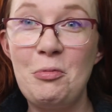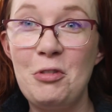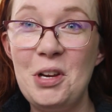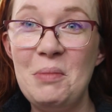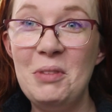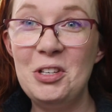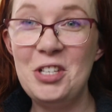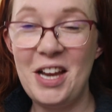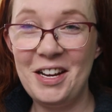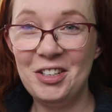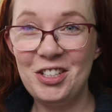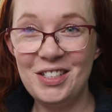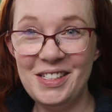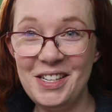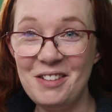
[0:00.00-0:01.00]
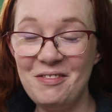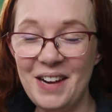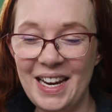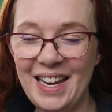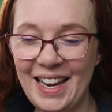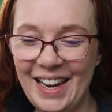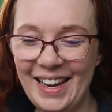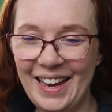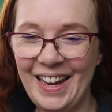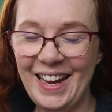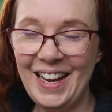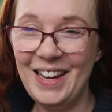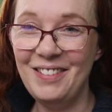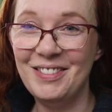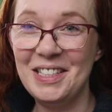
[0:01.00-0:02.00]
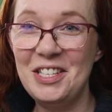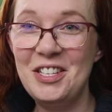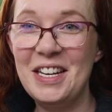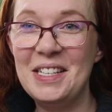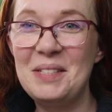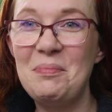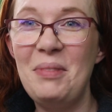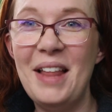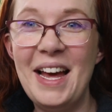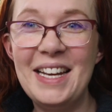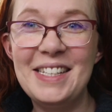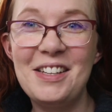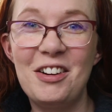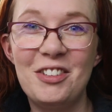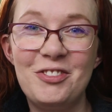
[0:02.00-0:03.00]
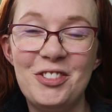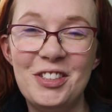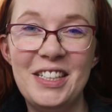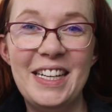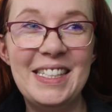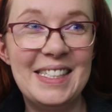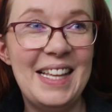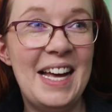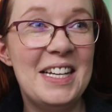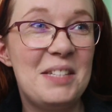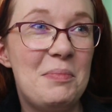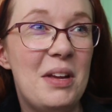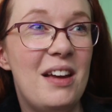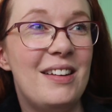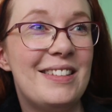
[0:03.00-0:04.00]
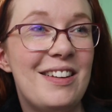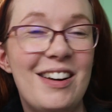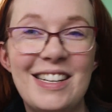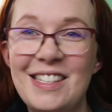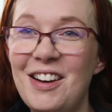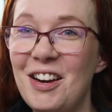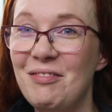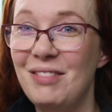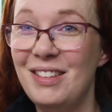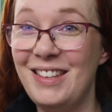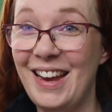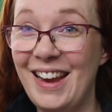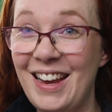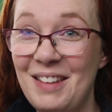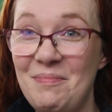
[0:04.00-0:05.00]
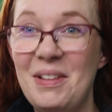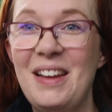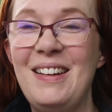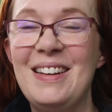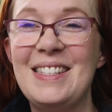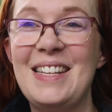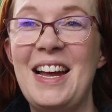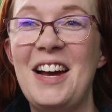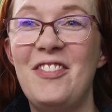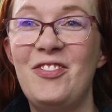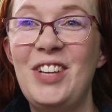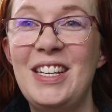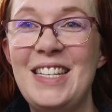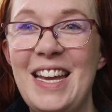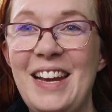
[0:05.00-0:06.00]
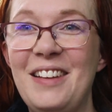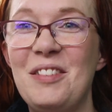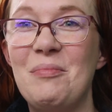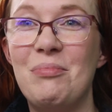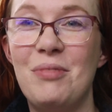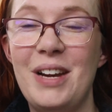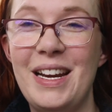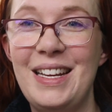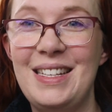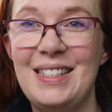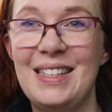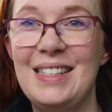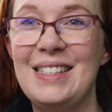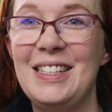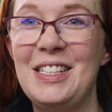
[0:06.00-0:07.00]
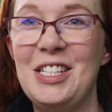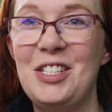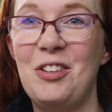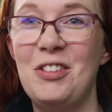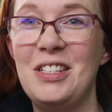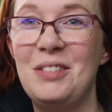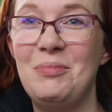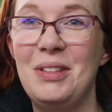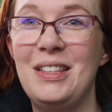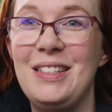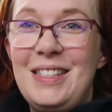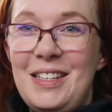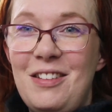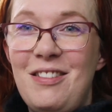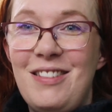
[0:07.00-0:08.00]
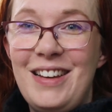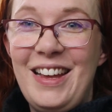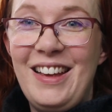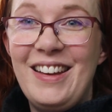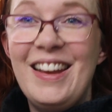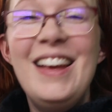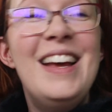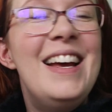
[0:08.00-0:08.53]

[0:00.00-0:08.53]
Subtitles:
pretty much anxiously awaiting what Jen's plans are for the next class, because odds are I will take it, because I have not taken a break since I started with this cardigan.